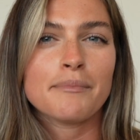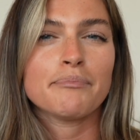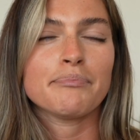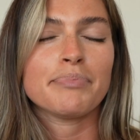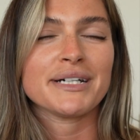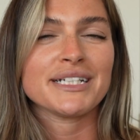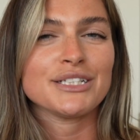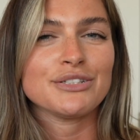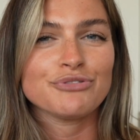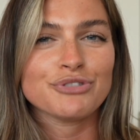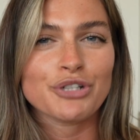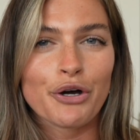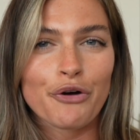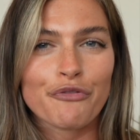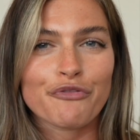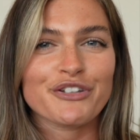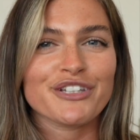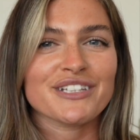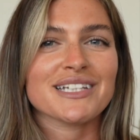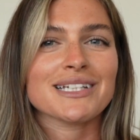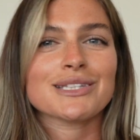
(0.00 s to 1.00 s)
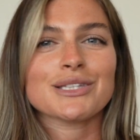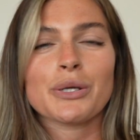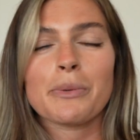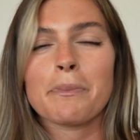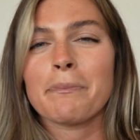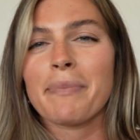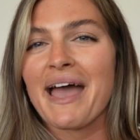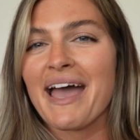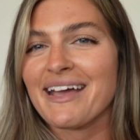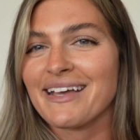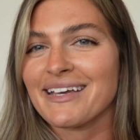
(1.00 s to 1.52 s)
but you don't feel like they're
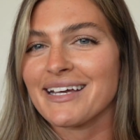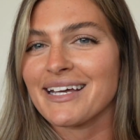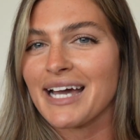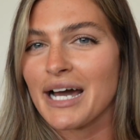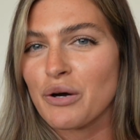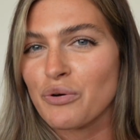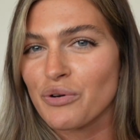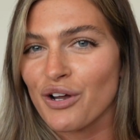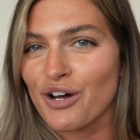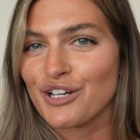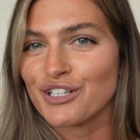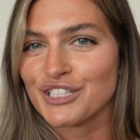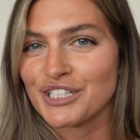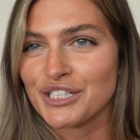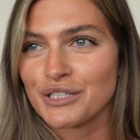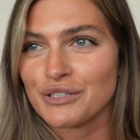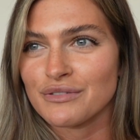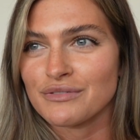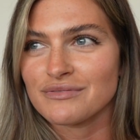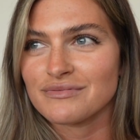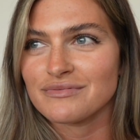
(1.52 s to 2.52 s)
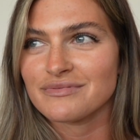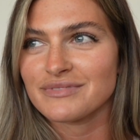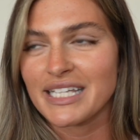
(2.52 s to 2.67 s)
bagging out on you.